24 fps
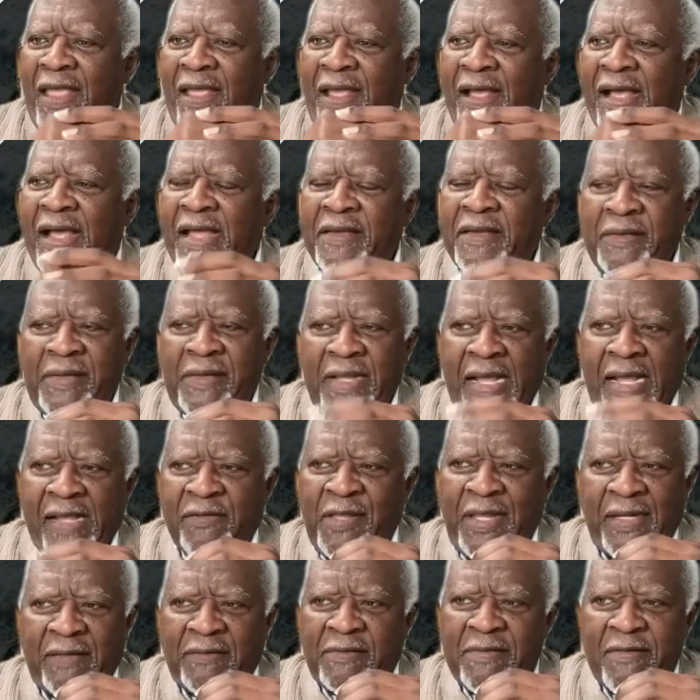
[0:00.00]
And I
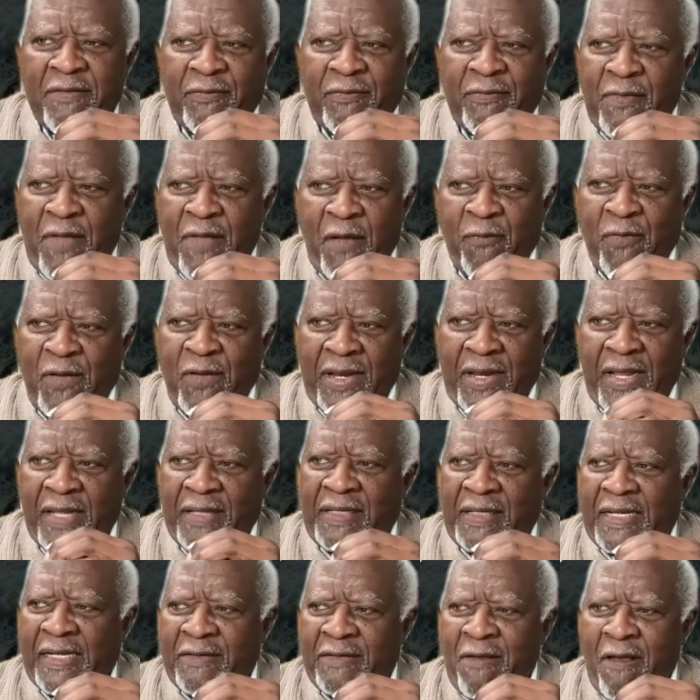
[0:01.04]
think what I'd
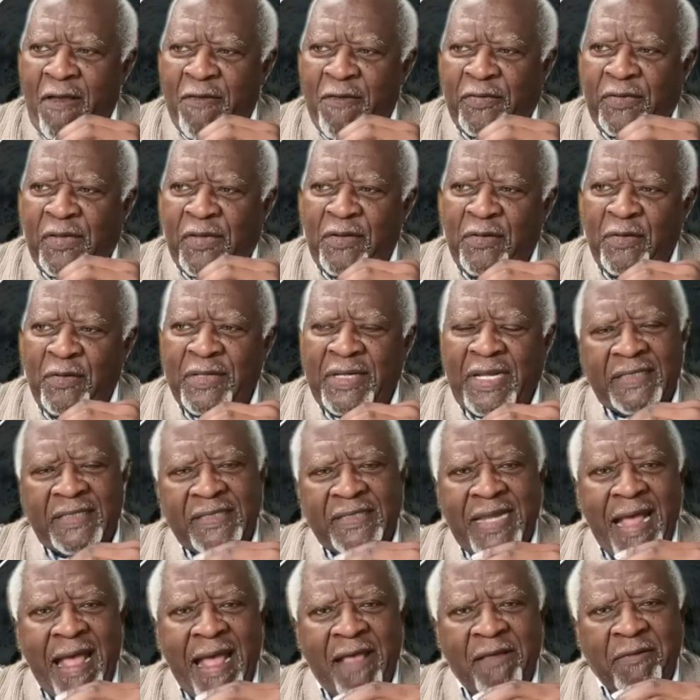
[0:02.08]
like us to do next
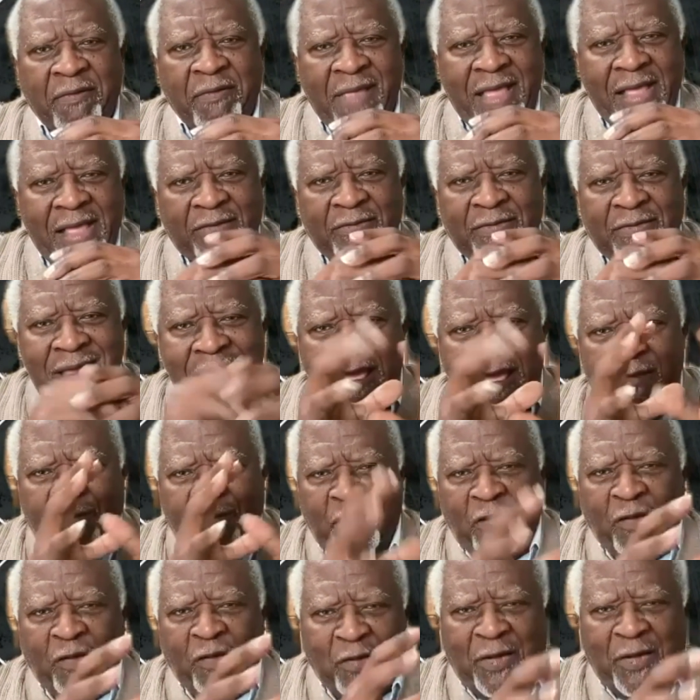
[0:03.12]
time is
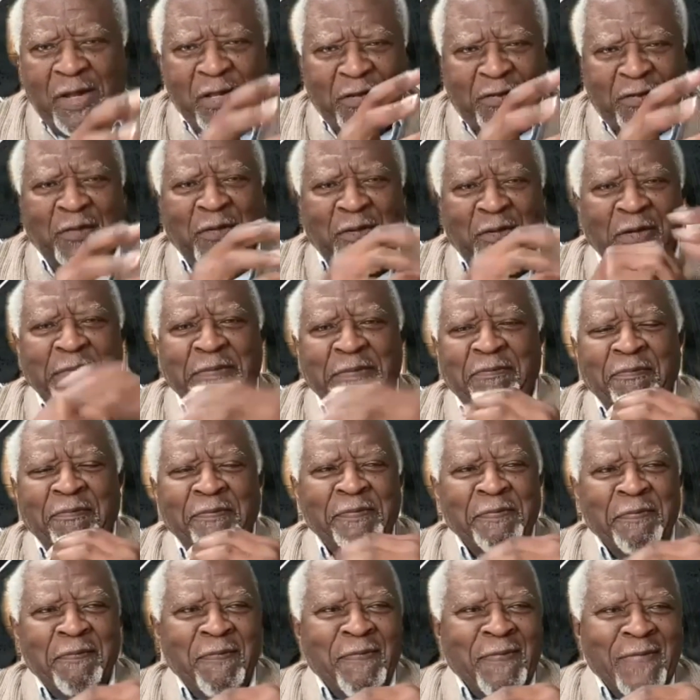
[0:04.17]
to look at Europe
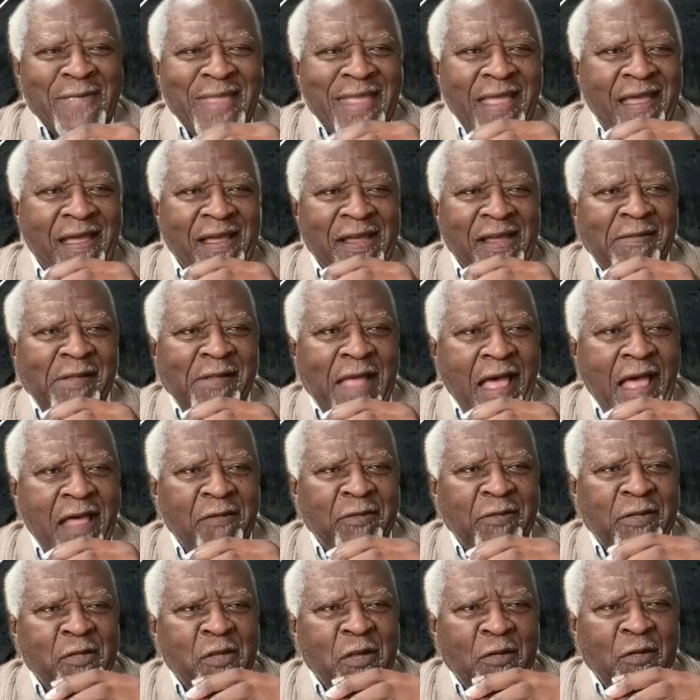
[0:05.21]

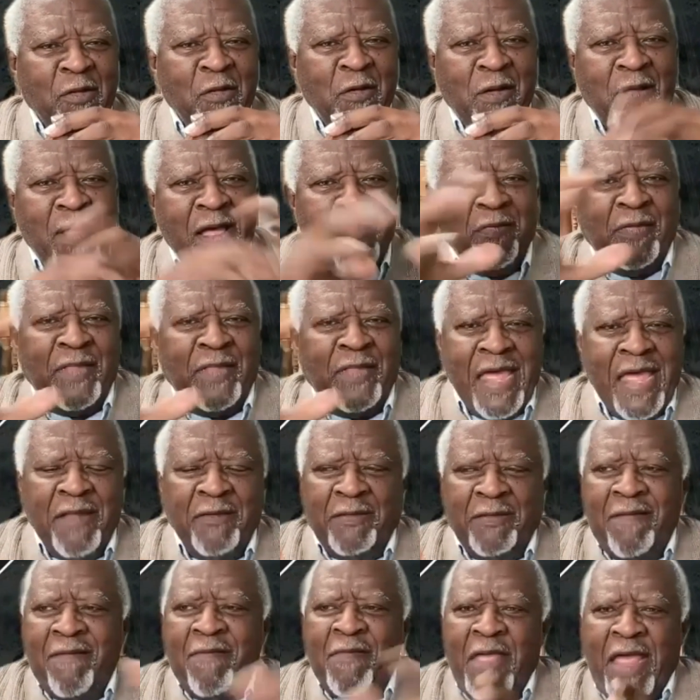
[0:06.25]
and to look at
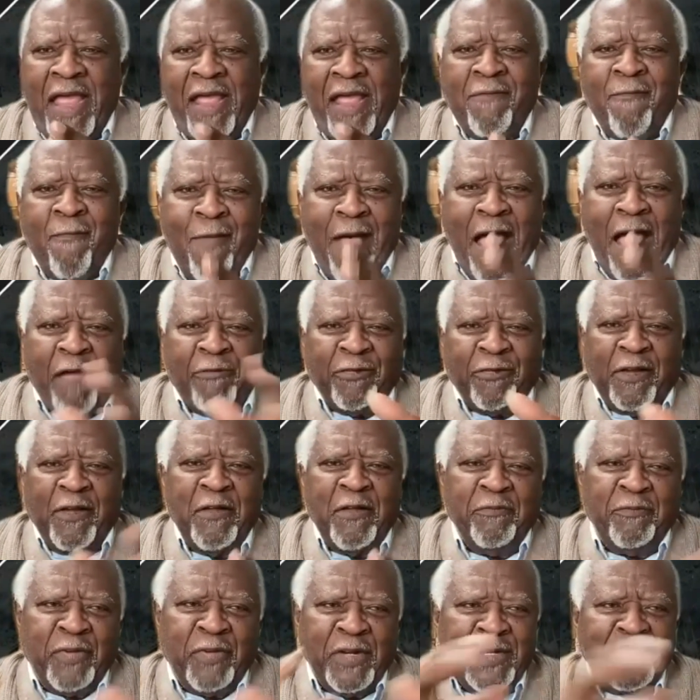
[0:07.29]
then the
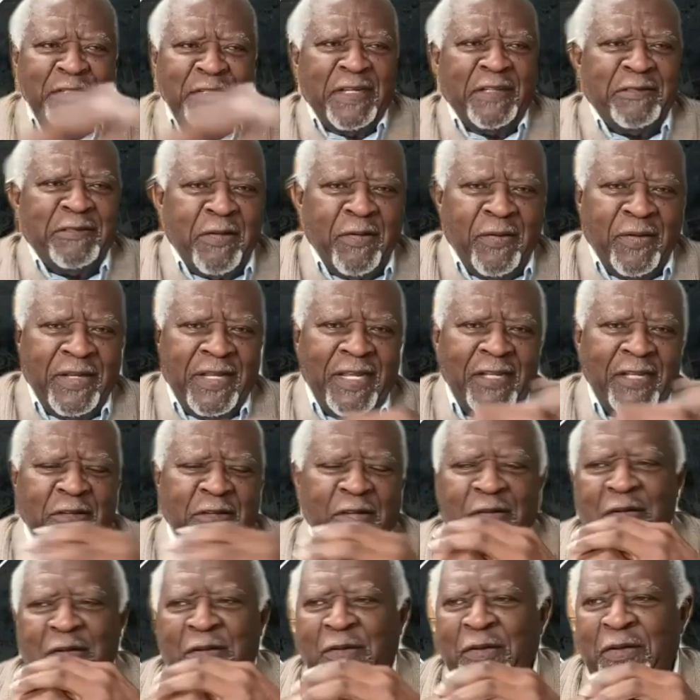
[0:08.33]
African presence going into
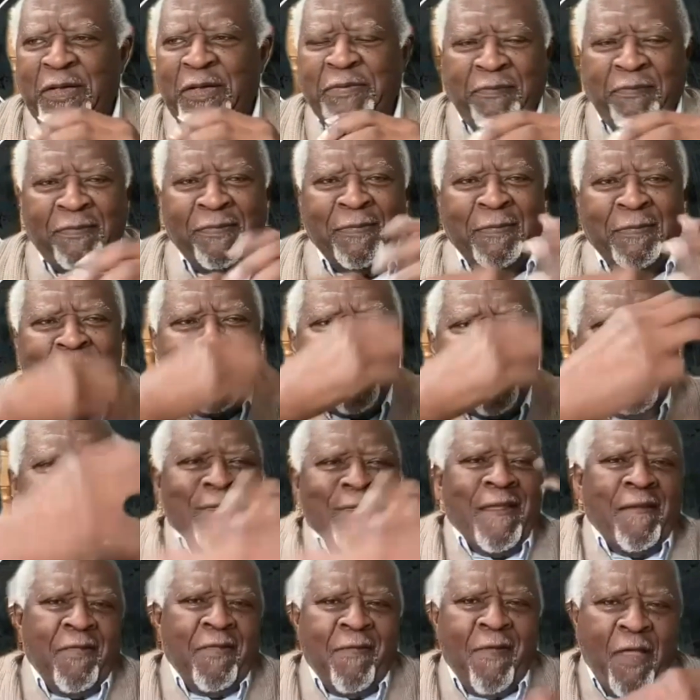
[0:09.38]
Europe,
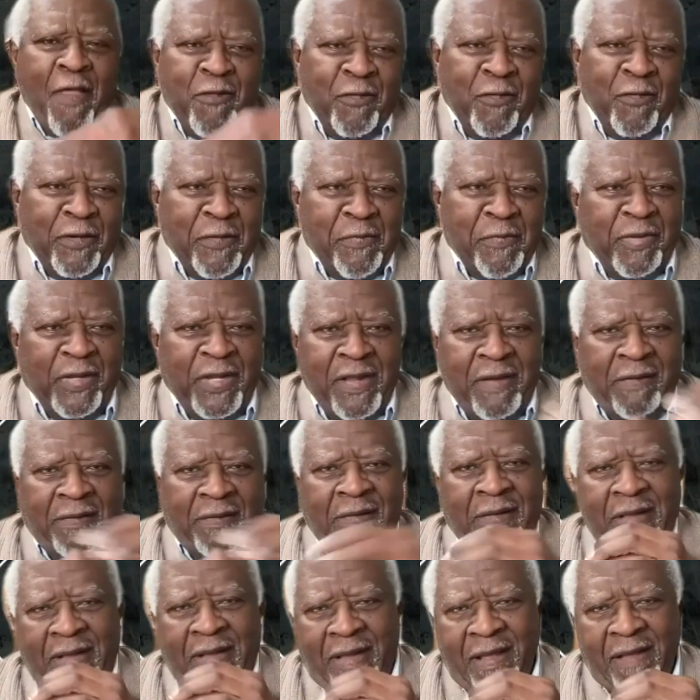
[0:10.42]

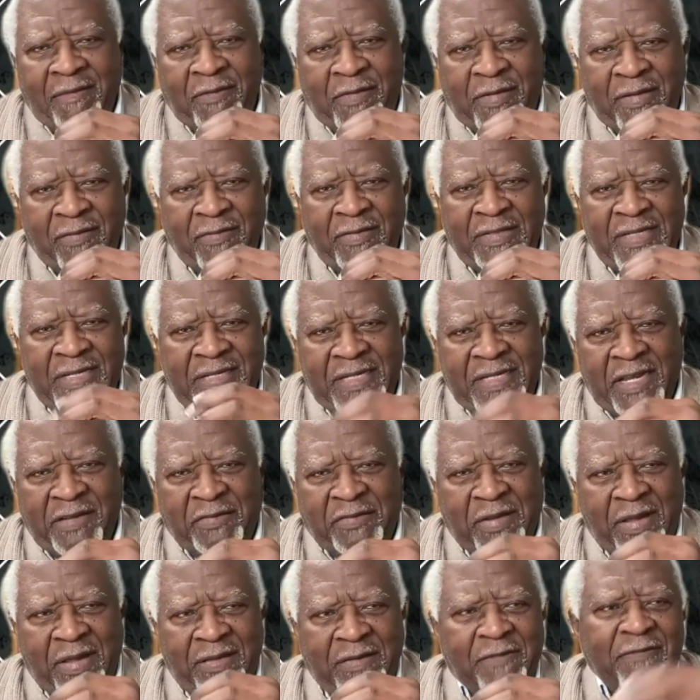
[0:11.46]
European
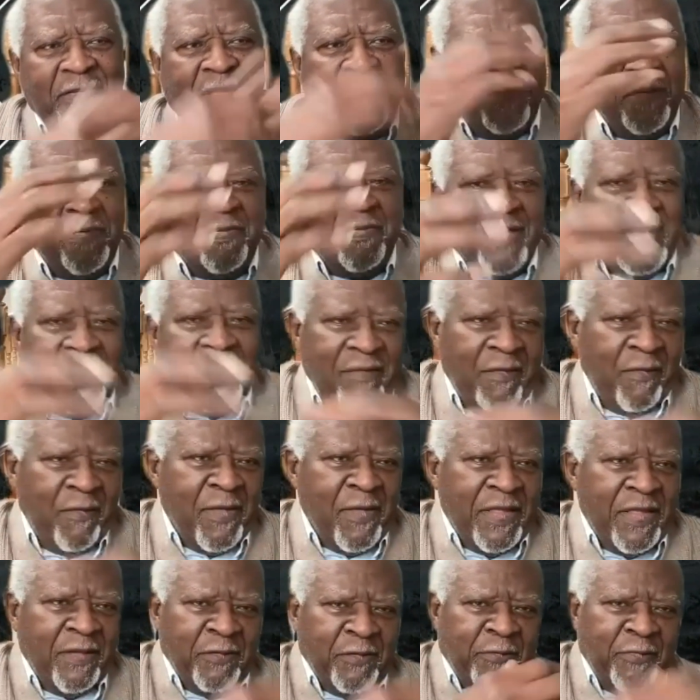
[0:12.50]
civilization developing,
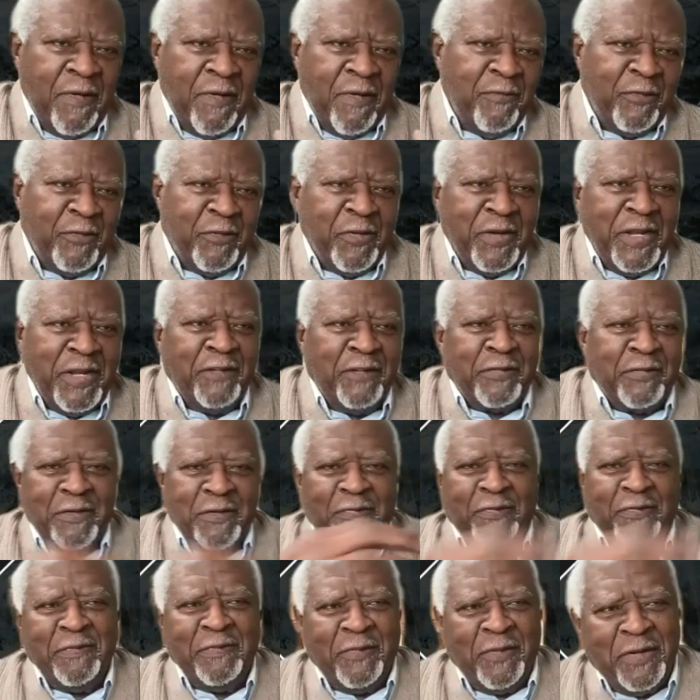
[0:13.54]
whether it's from Crete or
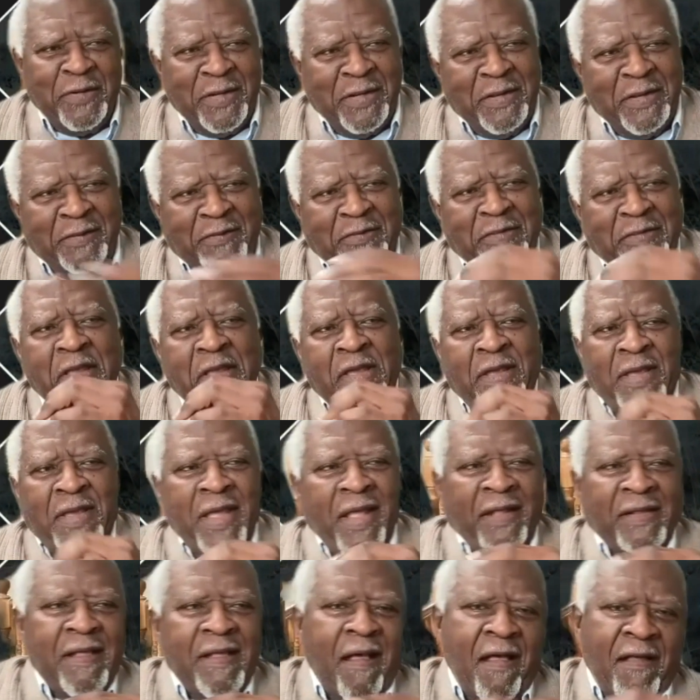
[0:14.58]
from Greece,
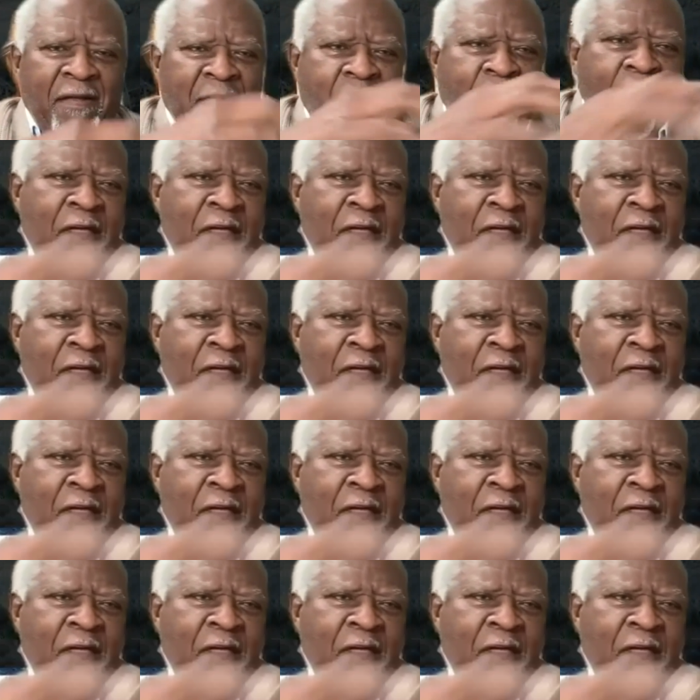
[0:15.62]
and